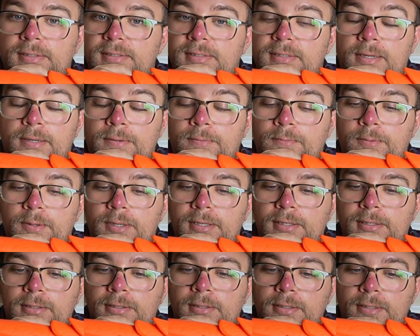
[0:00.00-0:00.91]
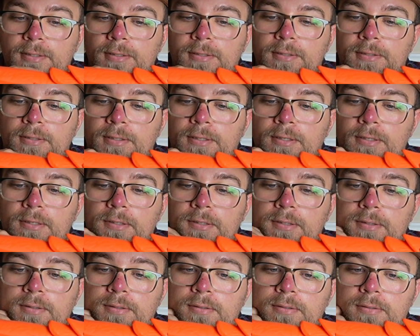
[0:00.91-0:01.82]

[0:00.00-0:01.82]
not weak, and